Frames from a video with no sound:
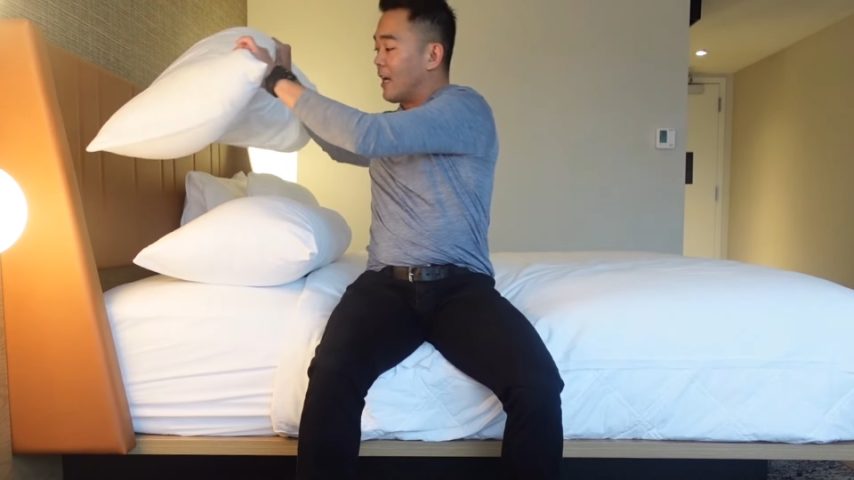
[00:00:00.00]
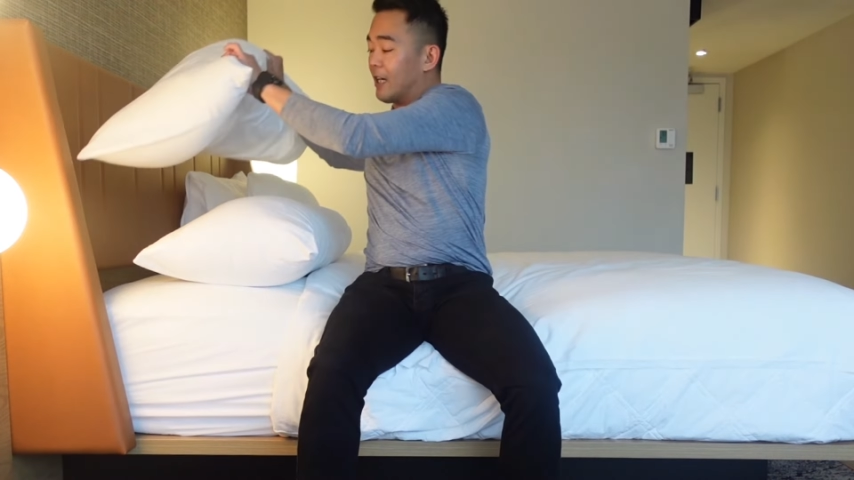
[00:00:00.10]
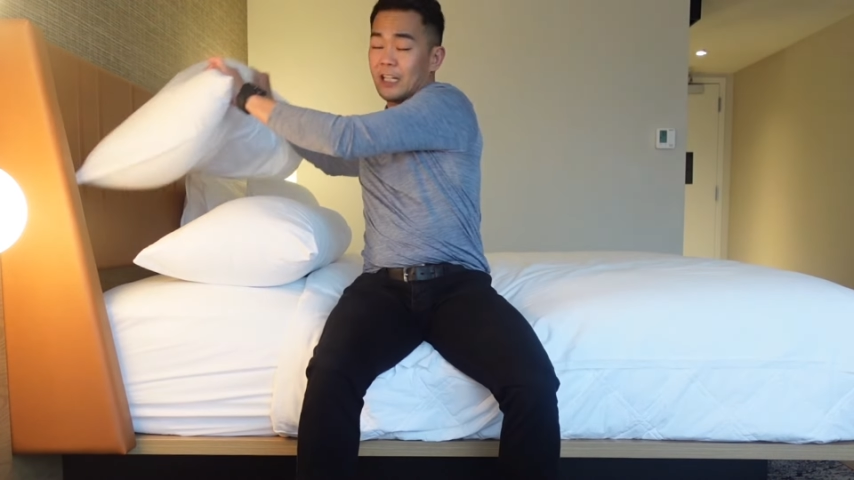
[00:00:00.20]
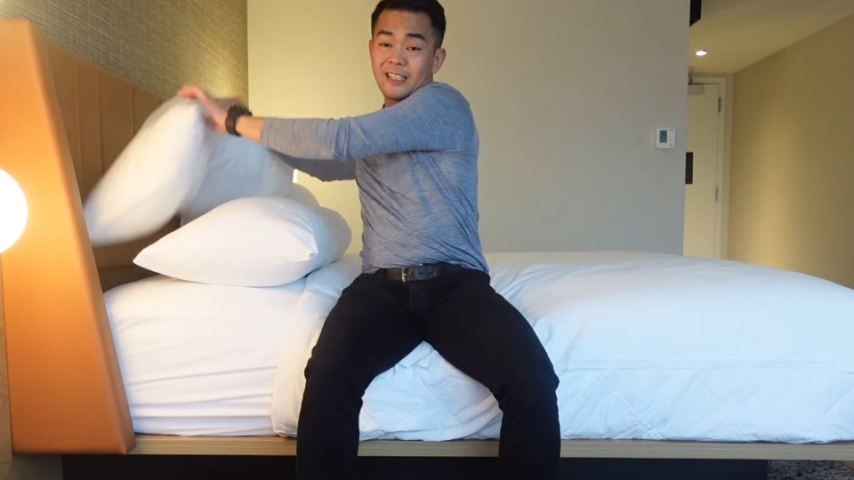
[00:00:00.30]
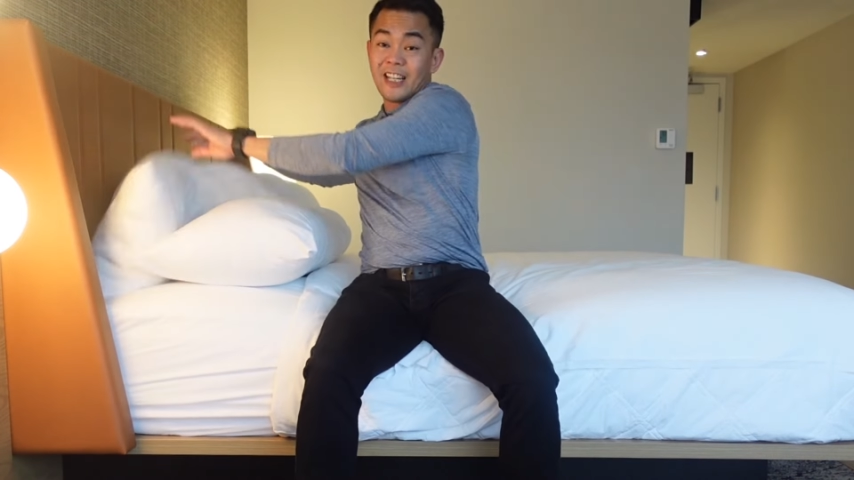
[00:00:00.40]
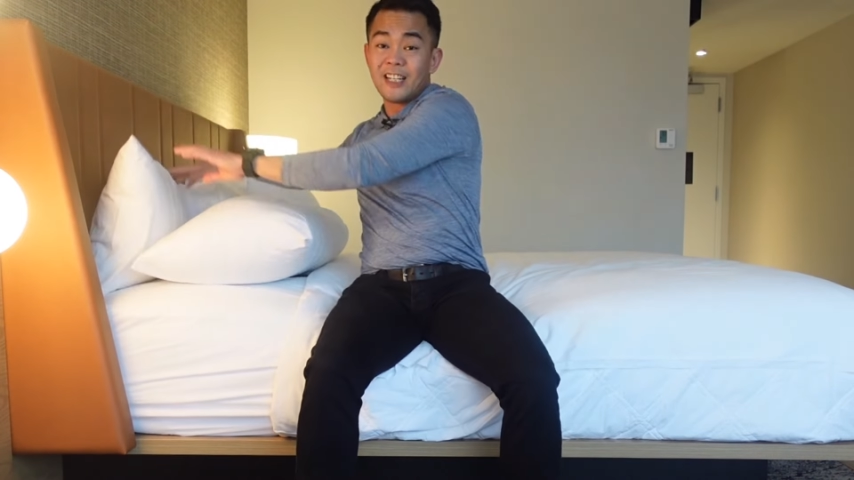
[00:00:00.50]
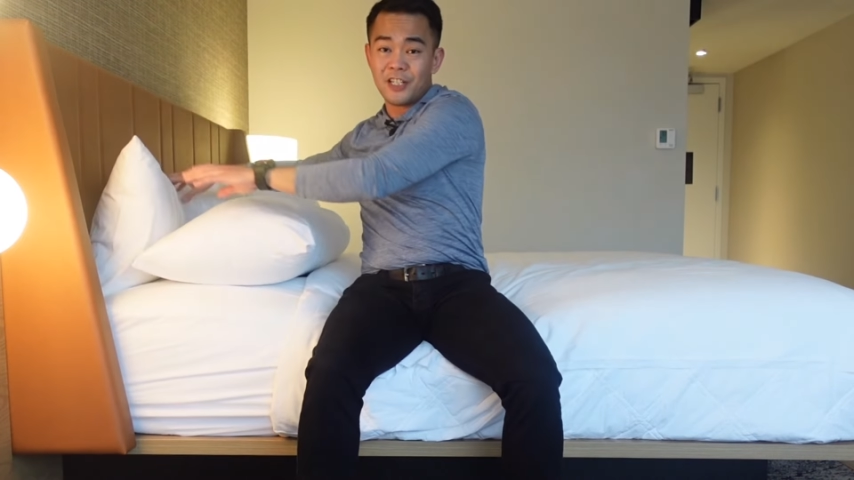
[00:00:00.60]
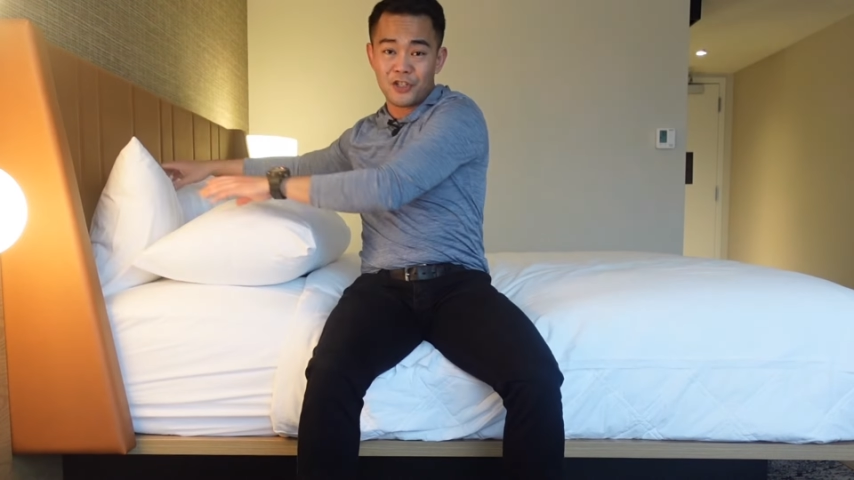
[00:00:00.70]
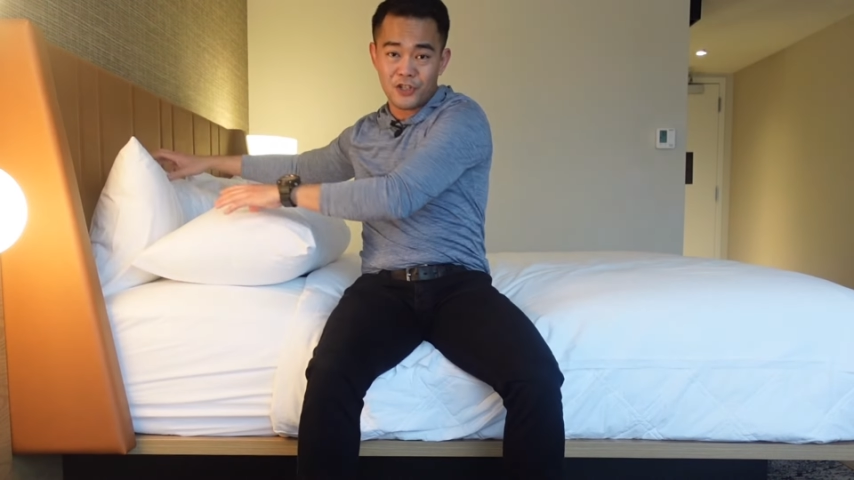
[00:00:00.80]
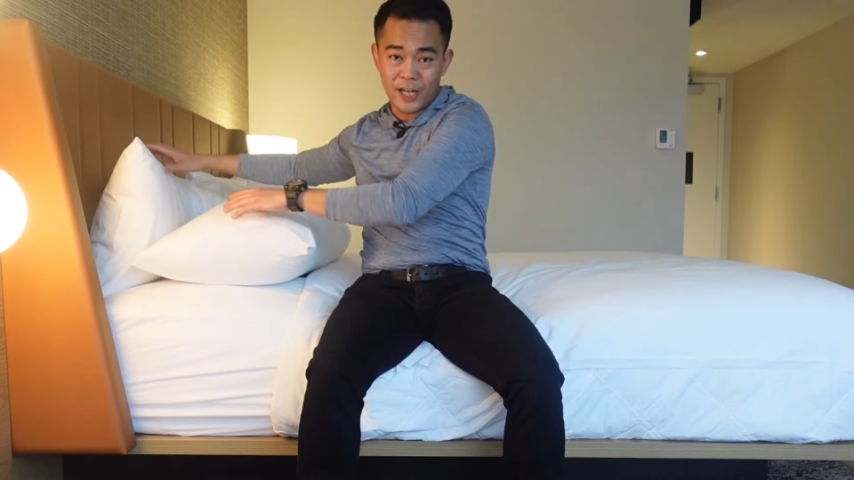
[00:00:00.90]
an
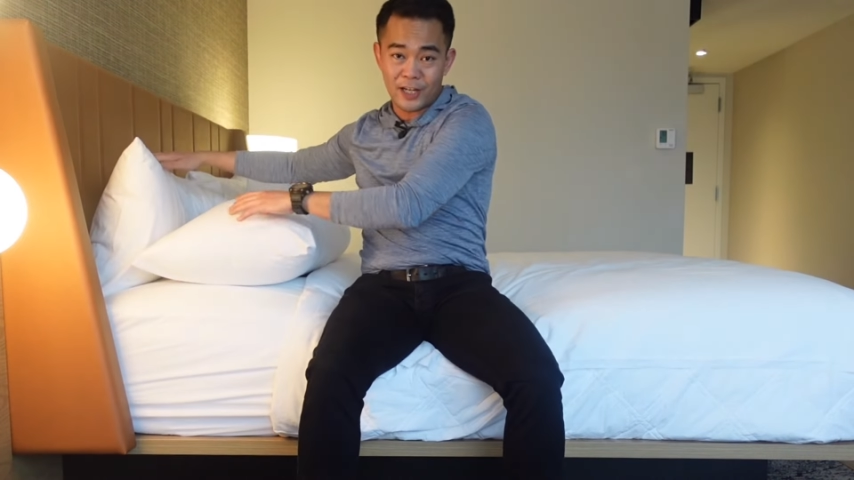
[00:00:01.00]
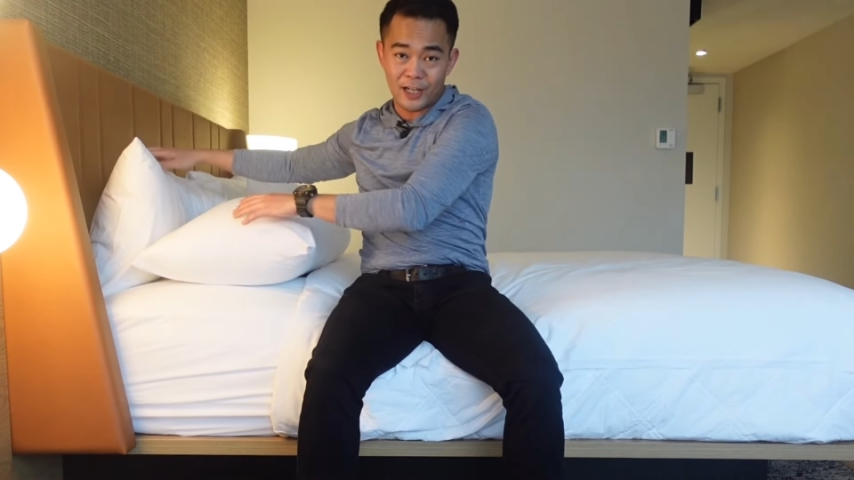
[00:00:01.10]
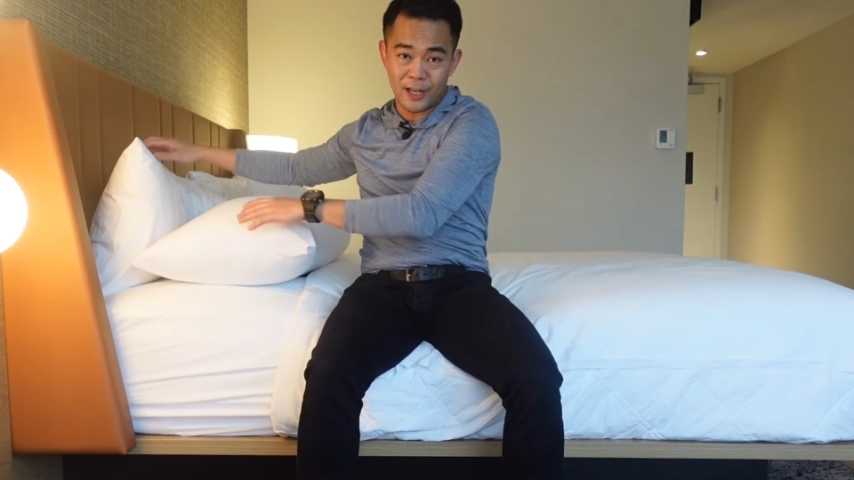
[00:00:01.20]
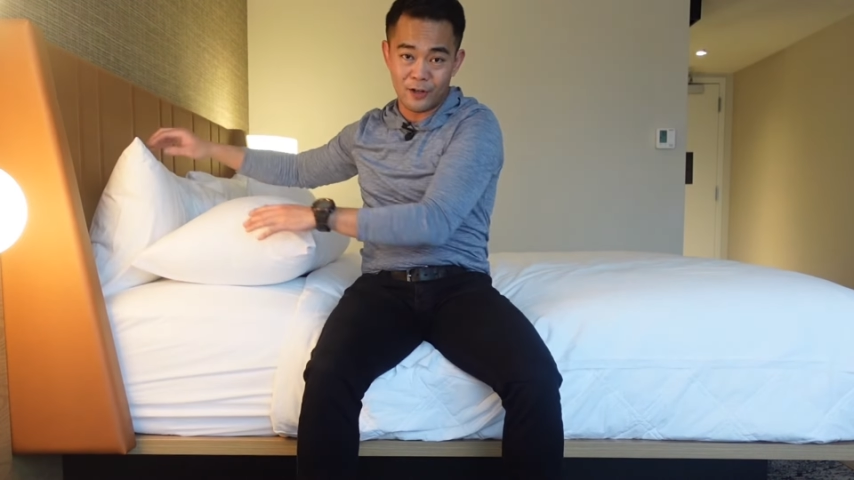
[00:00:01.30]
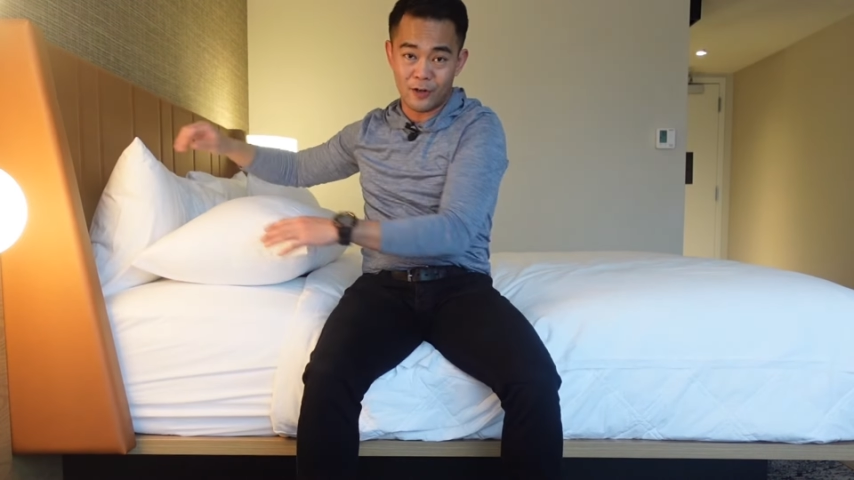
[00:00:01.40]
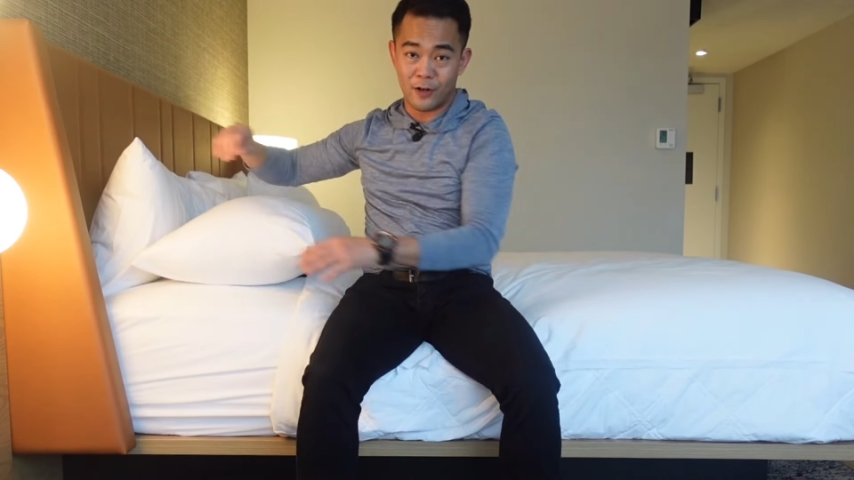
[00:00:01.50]
attendance check later